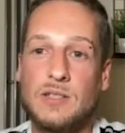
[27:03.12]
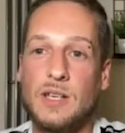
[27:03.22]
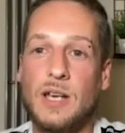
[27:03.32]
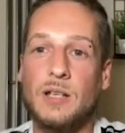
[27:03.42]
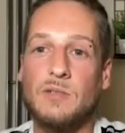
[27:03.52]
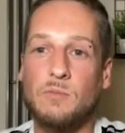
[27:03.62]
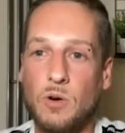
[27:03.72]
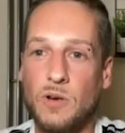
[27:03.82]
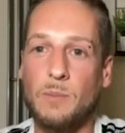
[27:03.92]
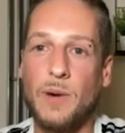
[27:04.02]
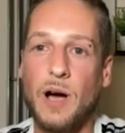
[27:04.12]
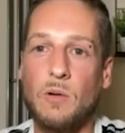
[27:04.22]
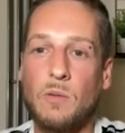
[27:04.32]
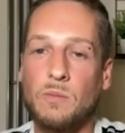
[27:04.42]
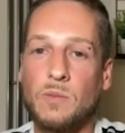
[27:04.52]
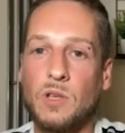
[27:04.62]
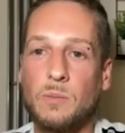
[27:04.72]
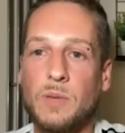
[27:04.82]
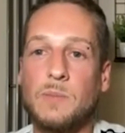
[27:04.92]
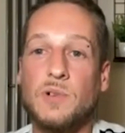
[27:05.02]
just the kind of worry about, you know,
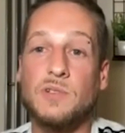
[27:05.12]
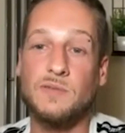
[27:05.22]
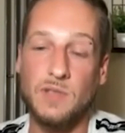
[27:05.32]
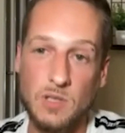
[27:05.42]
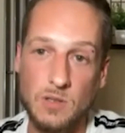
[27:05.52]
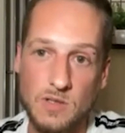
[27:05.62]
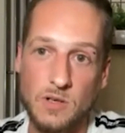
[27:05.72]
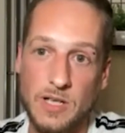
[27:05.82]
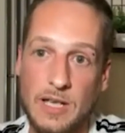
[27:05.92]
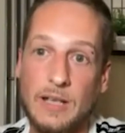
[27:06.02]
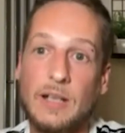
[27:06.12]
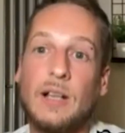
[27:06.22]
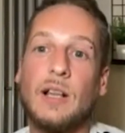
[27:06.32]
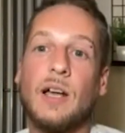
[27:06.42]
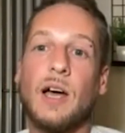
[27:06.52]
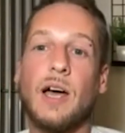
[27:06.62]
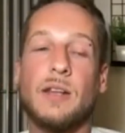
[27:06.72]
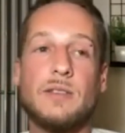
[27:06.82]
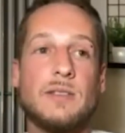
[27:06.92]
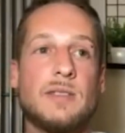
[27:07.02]
people's views on it
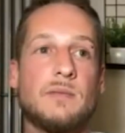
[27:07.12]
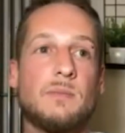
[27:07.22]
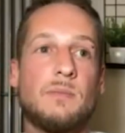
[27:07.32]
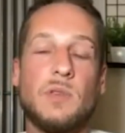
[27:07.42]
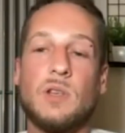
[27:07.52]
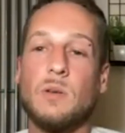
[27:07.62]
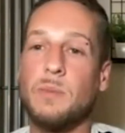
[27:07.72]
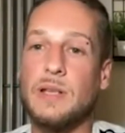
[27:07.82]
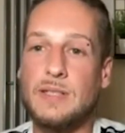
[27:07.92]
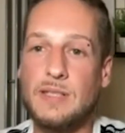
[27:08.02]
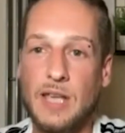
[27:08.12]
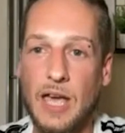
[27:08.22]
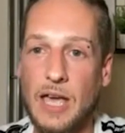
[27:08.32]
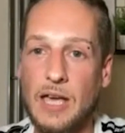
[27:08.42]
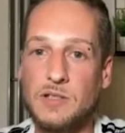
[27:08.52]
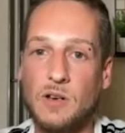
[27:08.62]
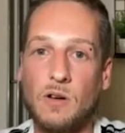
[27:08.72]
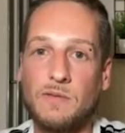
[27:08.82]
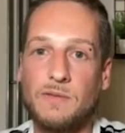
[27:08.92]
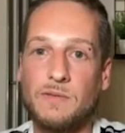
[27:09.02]
and, you know, being scared
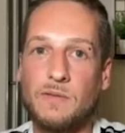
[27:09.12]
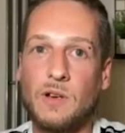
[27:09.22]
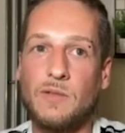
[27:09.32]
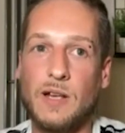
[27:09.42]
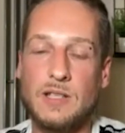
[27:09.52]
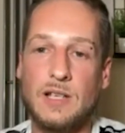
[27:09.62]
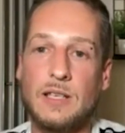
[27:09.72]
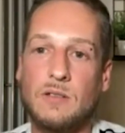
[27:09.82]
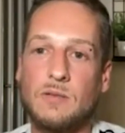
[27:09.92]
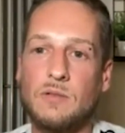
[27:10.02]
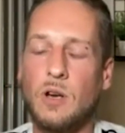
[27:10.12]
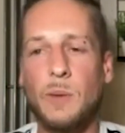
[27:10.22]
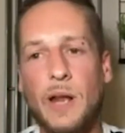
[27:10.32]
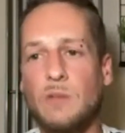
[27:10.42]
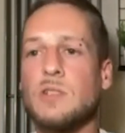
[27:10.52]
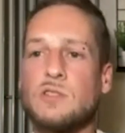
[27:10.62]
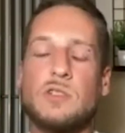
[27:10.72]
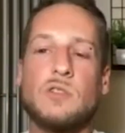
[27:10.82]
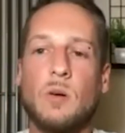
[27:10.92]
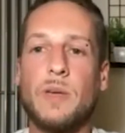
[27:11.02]
of, of actually coming out and just,
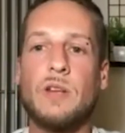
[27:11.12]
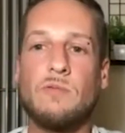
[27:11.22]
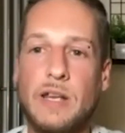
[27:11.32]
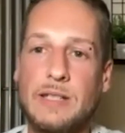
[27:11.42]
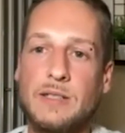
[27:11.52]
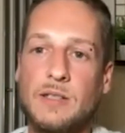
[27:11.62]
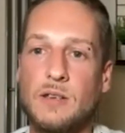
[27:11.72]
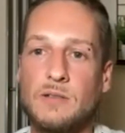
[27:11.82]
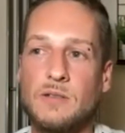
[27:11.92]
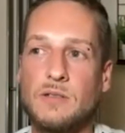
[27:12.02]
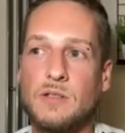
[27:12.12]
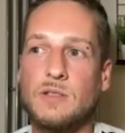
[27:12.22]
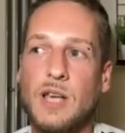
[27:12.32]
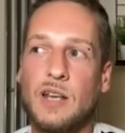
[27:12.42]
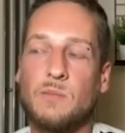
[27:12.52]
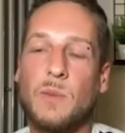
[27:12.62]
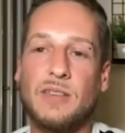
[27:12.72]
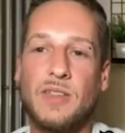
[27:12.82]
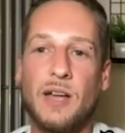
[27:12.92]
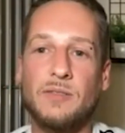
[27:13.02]
just not being ready to, to kind of
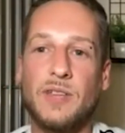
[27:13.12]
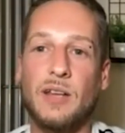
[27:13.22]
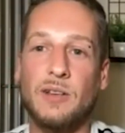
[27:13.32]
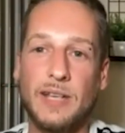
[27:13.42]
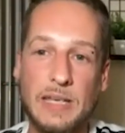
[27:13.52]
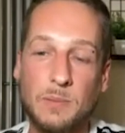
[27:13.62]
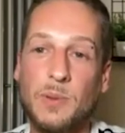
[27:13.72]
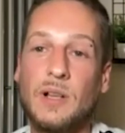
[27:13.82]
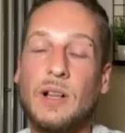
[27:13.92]
make that that leap